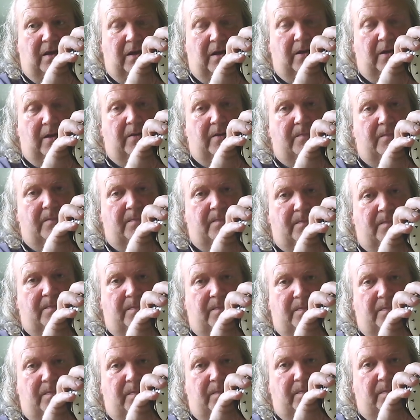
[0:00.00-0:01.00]
um,
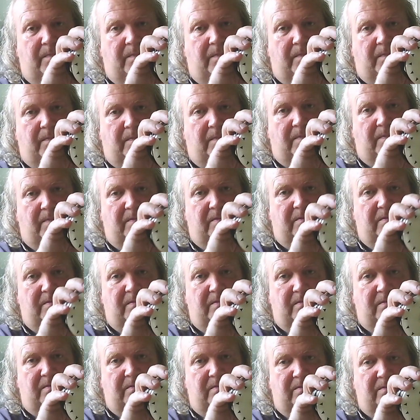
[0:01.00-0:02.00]

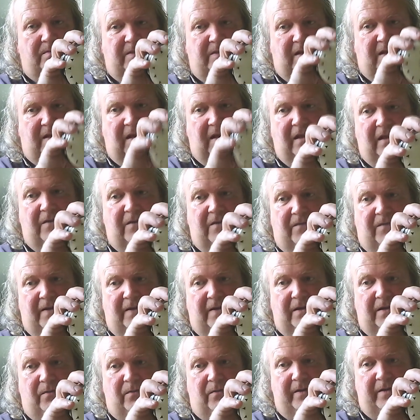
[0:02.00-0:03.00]
the clear
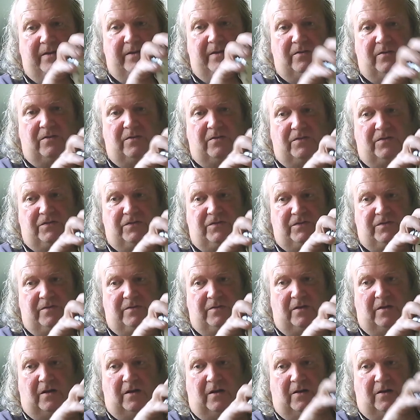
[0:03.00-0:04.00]
finger
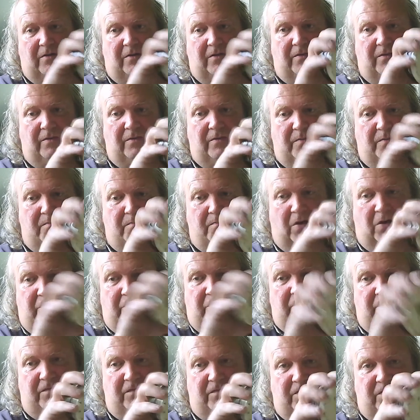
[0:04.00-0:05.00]
wheels on the
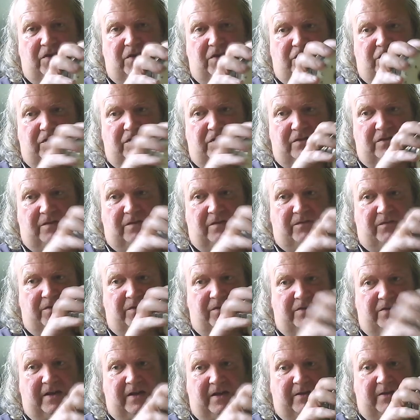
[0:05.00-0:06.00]
modern version
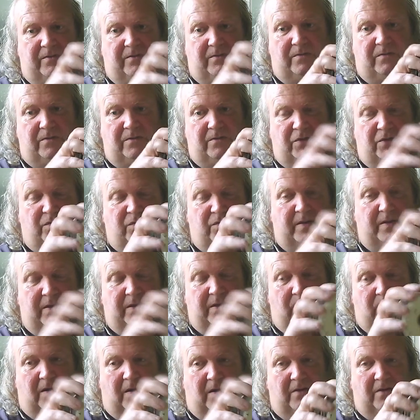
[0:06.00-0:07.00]
of the dial
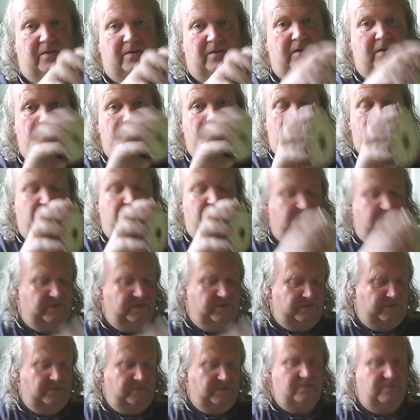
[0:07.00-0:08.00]
twenty-one
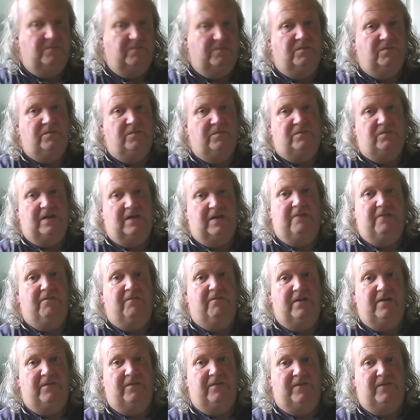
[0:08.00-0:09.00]
that's
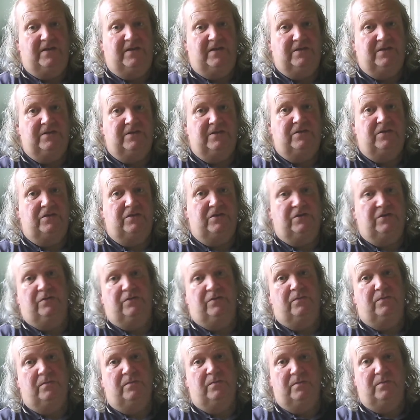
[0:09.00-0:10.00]
generally fitted
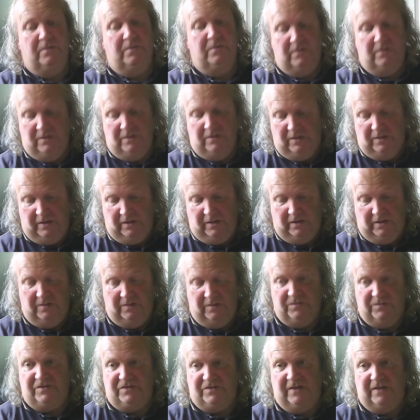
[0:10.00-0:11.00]
to
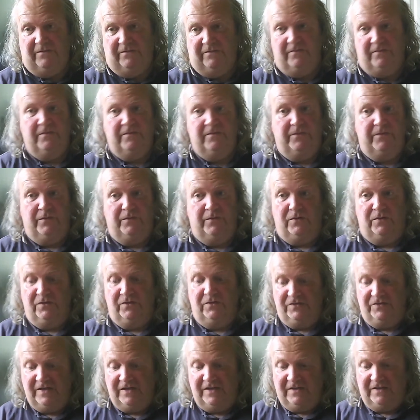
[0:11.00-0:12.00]
uh, seven
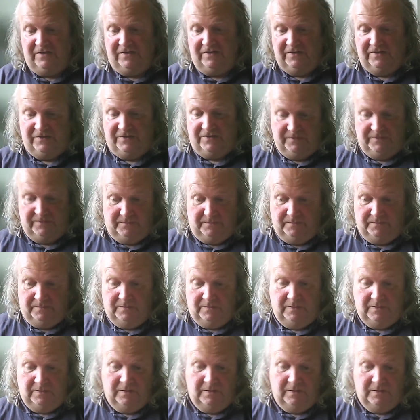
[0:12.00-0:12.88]
forty-sixes.